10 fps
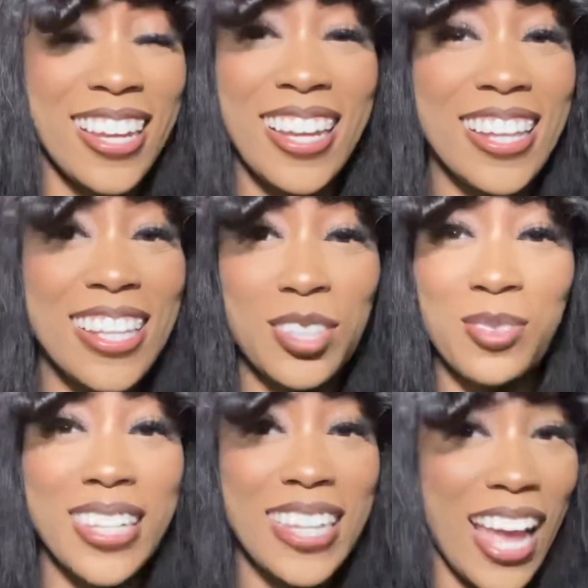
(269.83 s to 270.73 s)
This
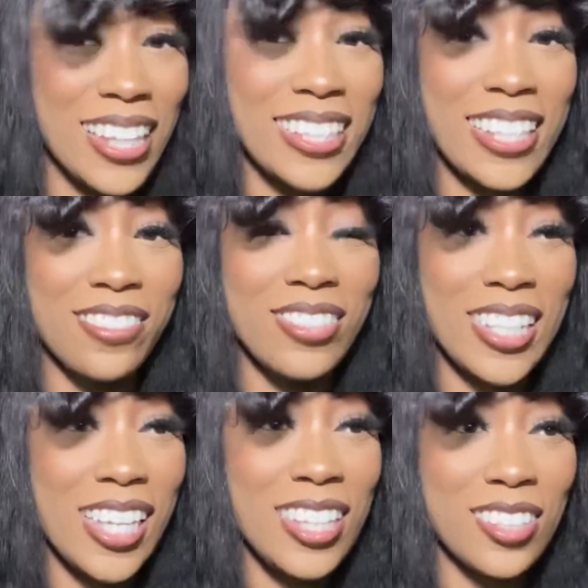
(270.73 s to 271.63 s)
really how
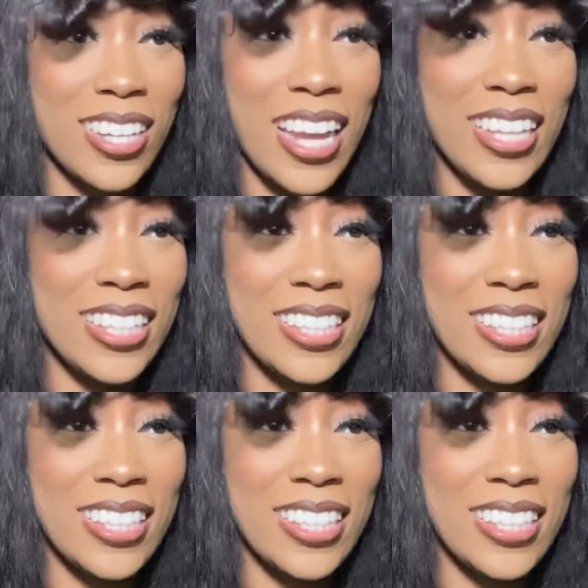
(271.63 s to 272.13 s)
70s or 80s